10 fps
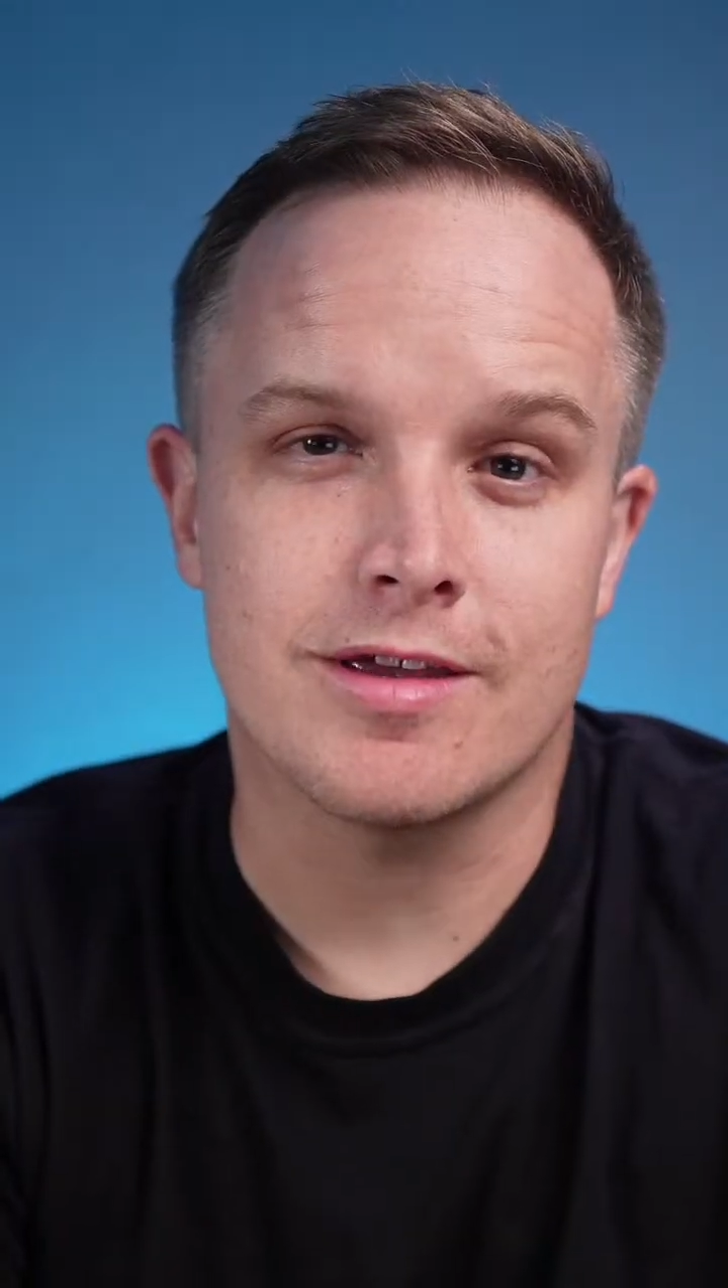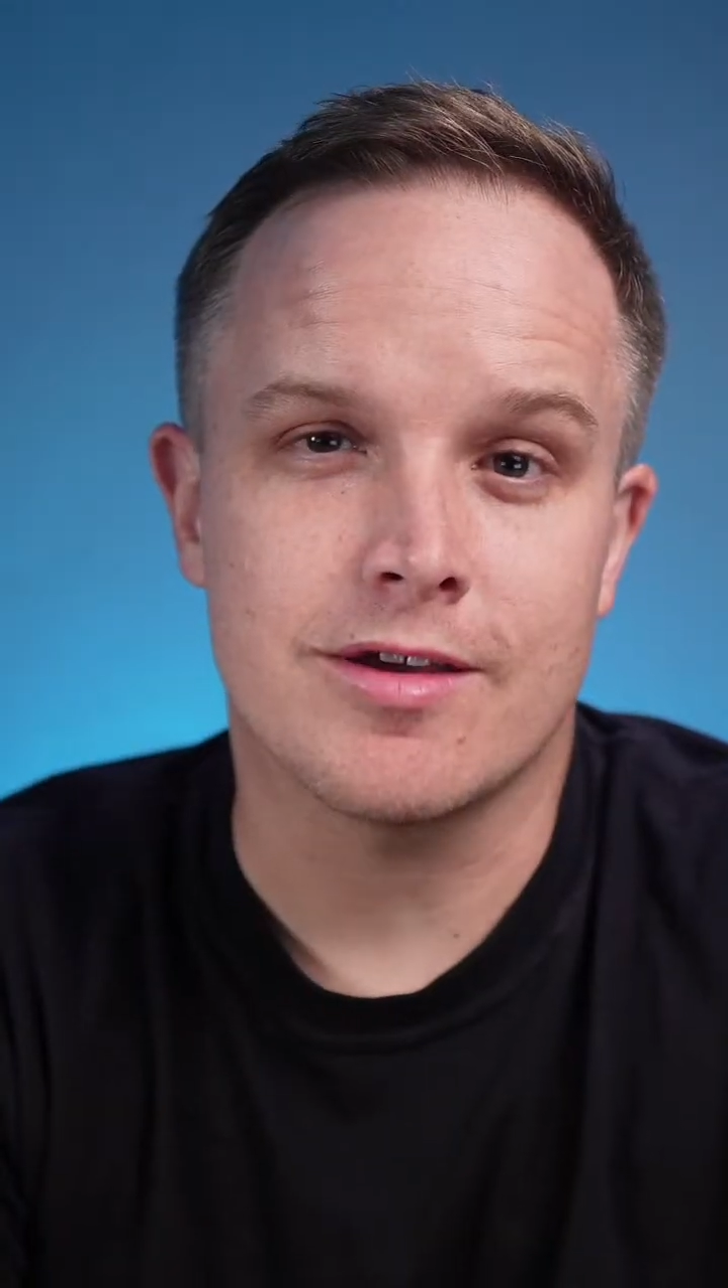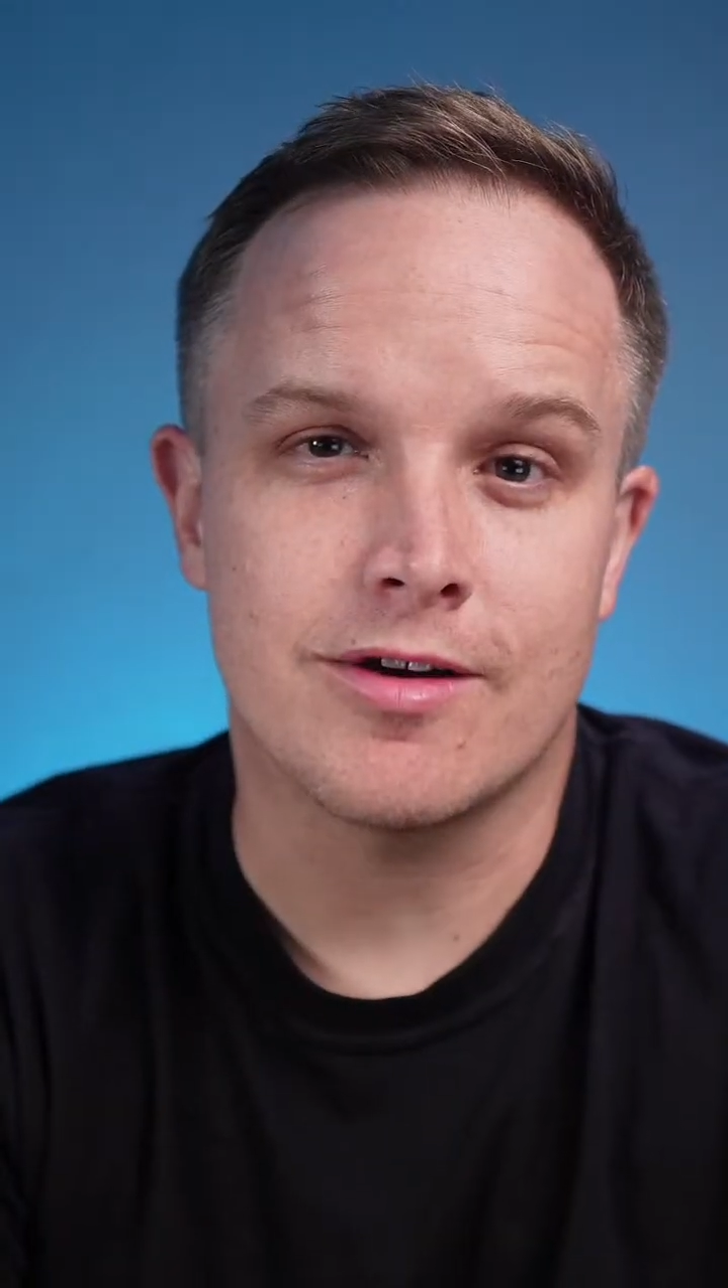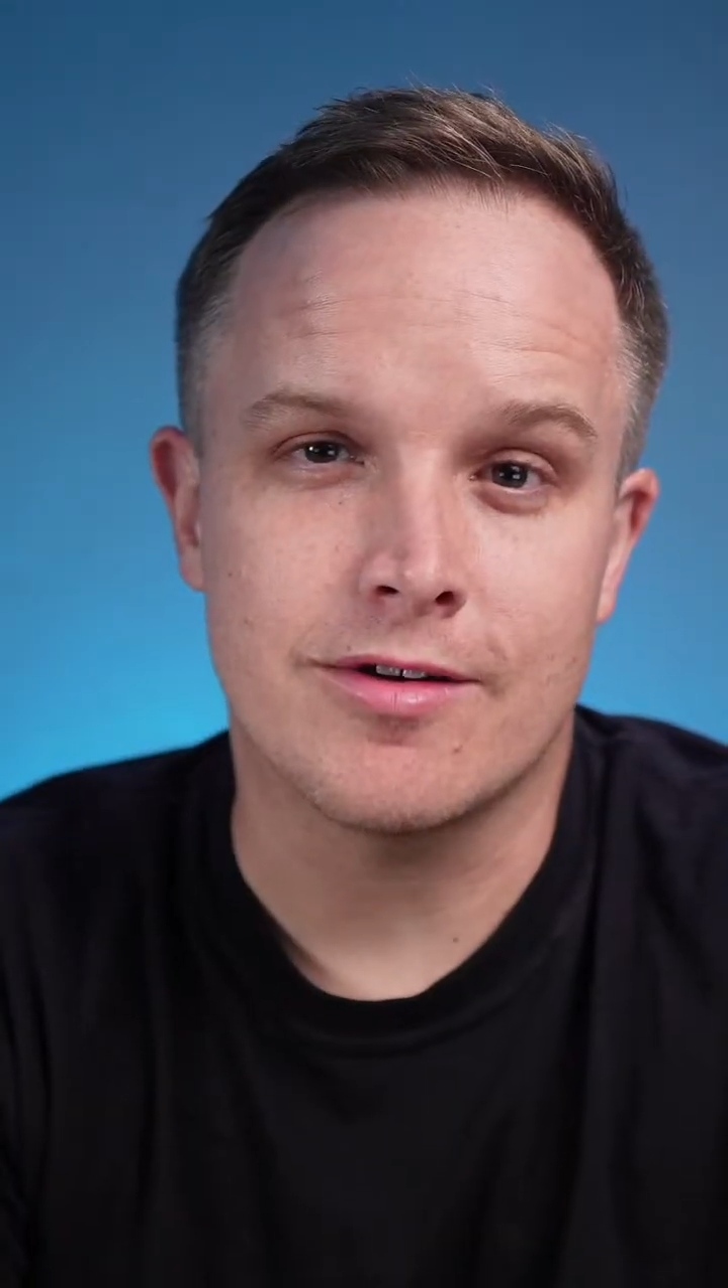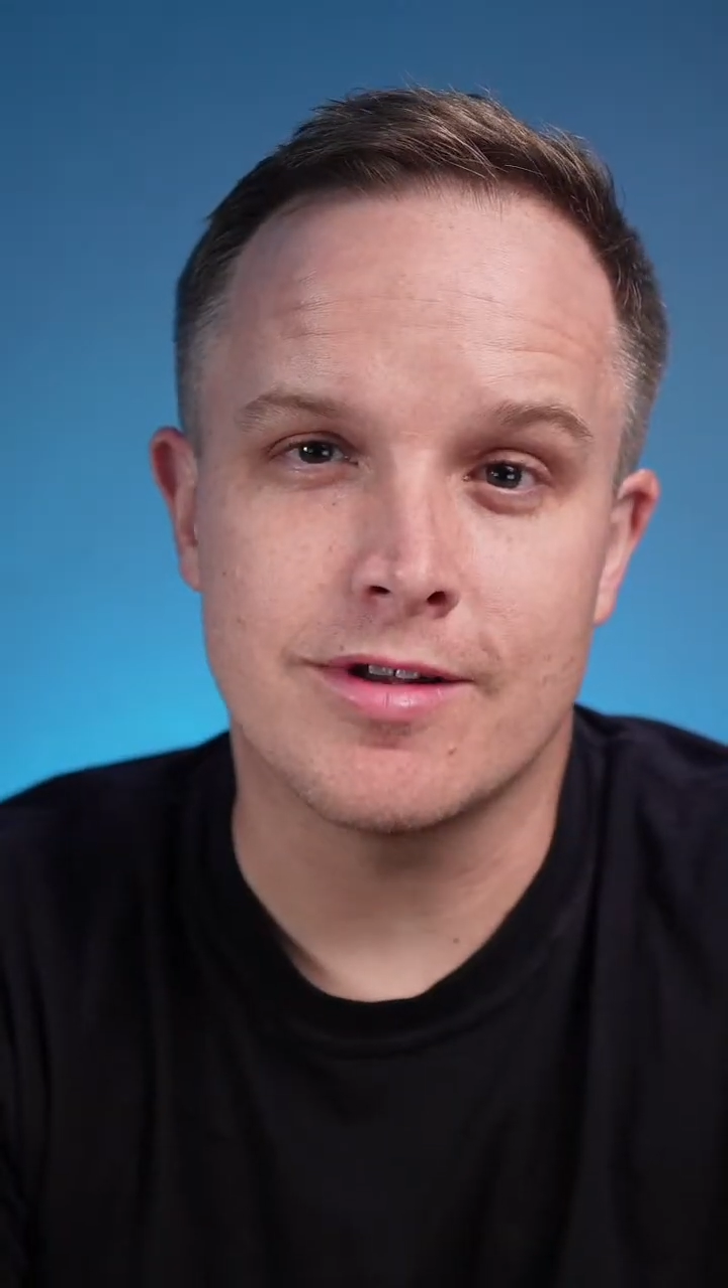
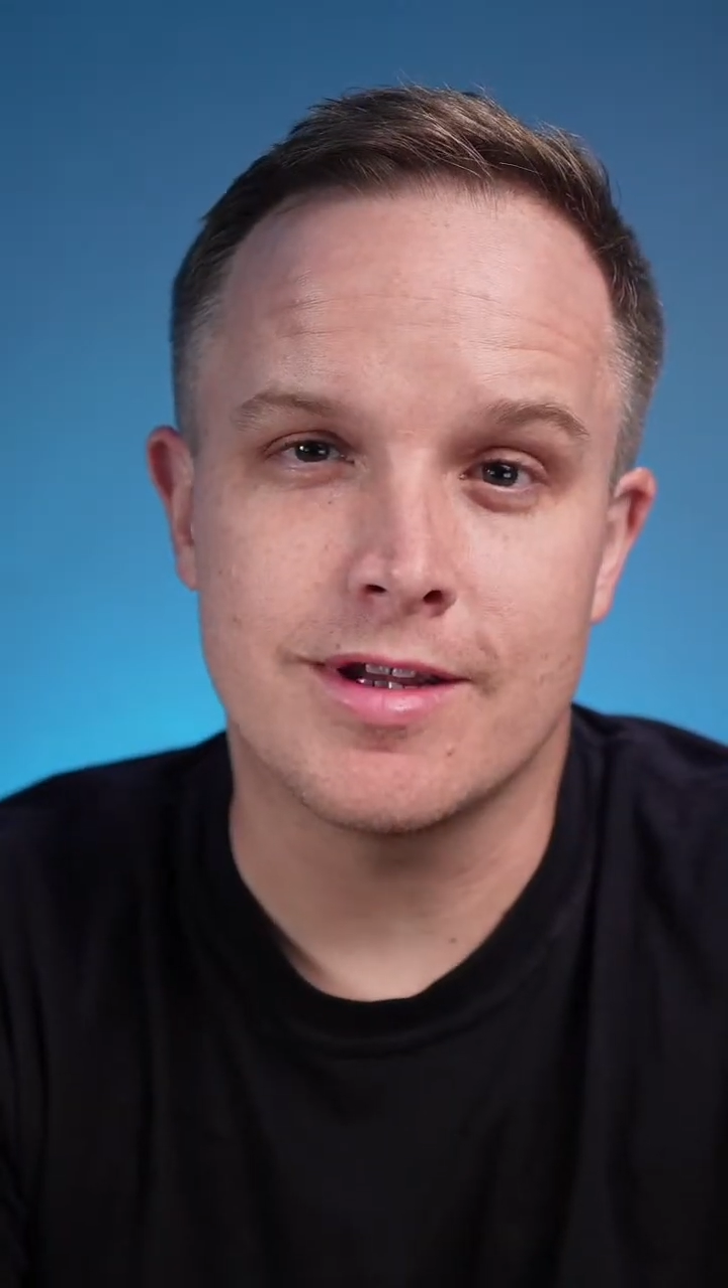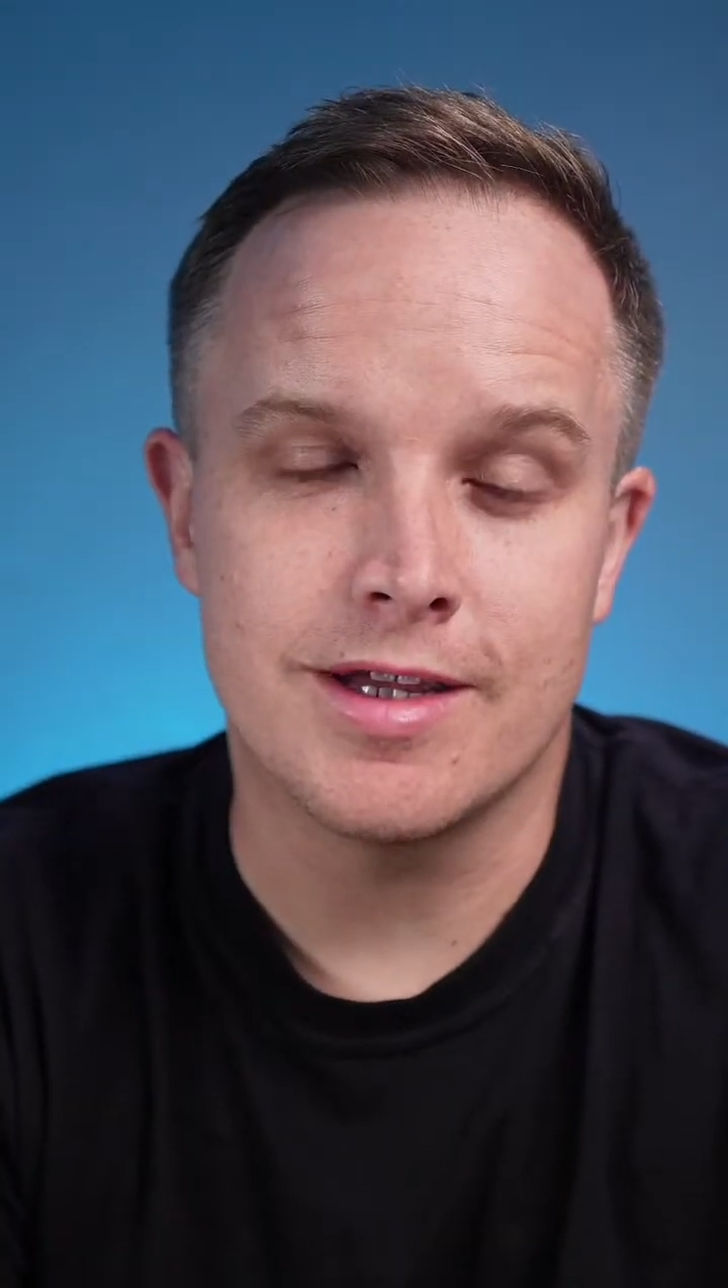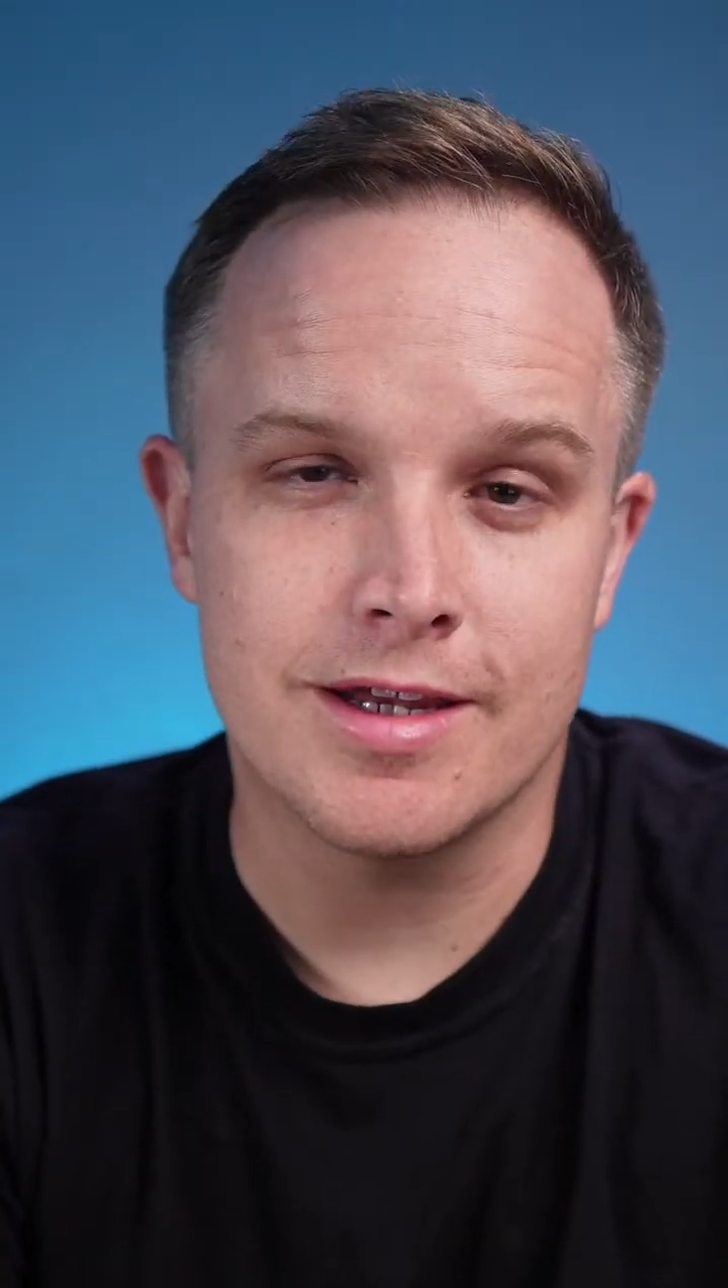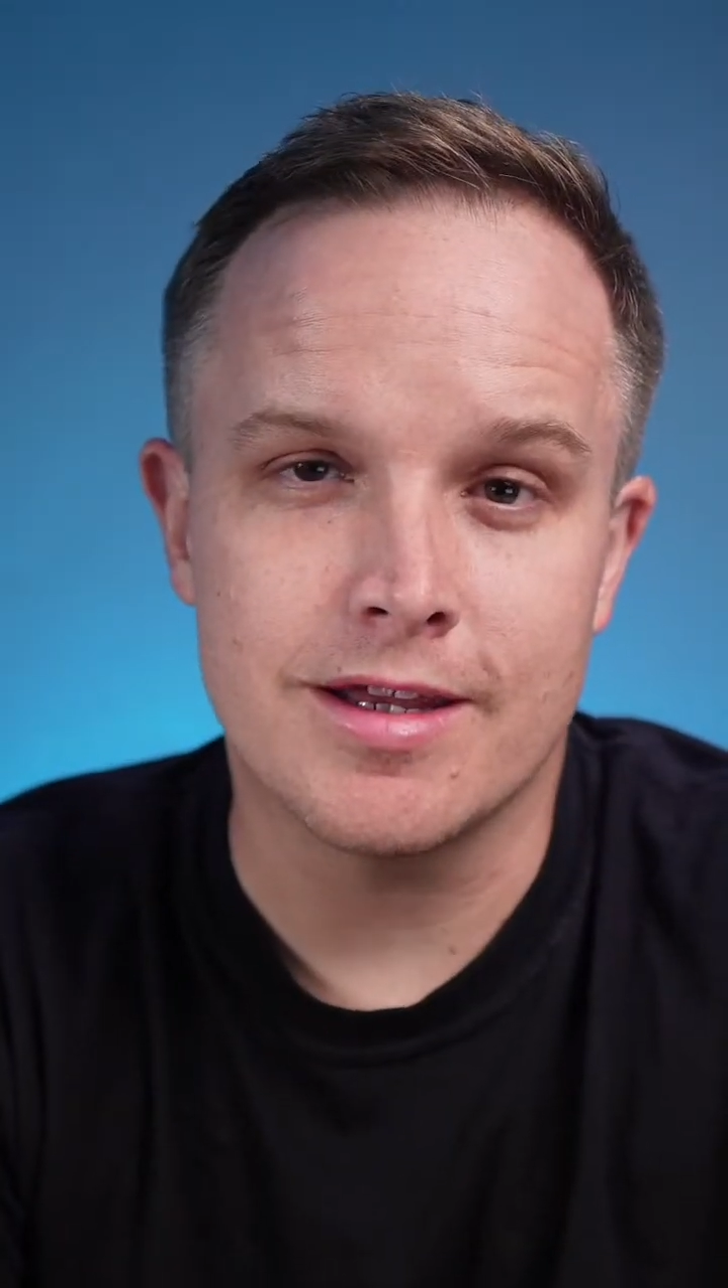hardly any